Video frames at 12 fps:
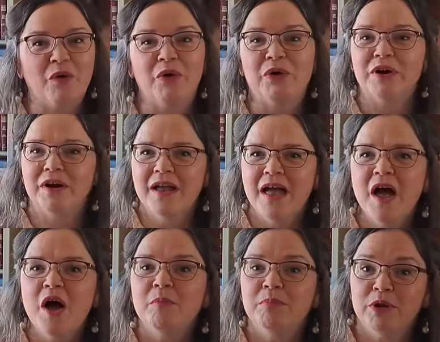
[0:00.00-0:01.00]
or
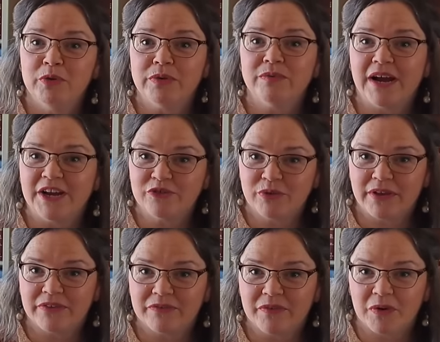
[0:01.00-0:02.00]
blue and white
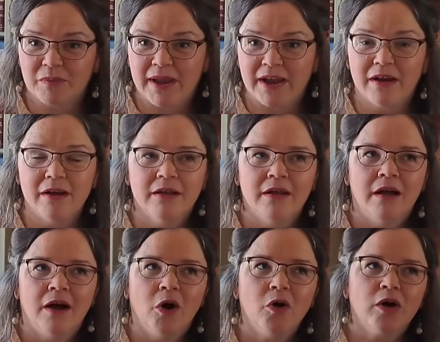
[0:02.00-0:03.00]
transferware
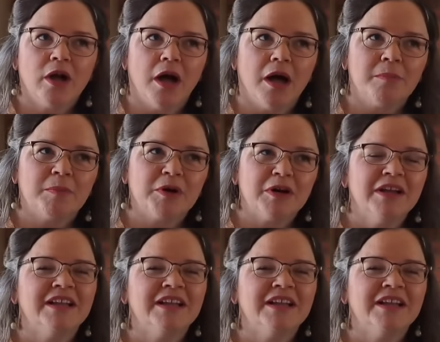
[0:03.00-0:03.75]
or copper,